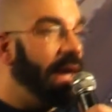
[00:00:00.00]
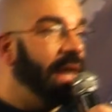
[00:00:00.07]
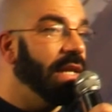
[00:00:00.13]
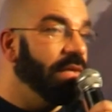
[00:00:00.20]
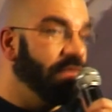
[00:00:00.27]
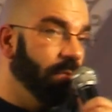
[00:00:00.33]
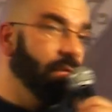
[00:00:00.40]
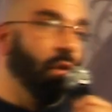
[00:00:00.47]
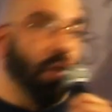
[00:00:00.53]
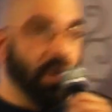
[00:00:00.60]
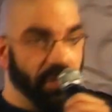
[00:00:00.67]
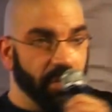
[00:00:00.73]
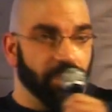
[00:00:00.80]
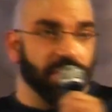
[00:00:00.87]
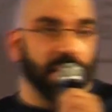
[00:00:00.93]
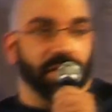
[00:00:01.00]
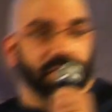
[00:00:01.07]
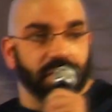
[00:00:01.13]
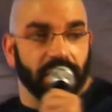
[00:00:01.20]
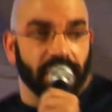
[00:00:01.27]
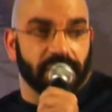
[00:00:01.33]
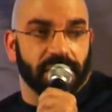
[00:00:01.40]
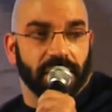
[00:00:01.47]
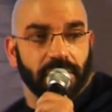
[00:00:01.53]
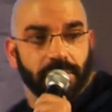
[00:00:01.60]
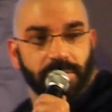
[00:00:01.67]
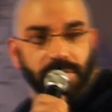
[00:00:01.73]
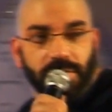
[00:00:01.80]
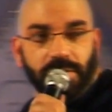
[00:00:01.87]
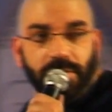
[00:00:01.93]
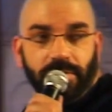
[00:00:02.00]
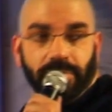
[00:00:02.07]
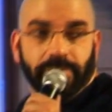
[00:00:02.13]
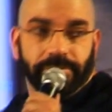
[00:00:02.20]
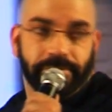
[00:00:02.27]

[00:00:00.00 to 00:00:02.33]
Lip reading: know what I hate even more than prostate exams?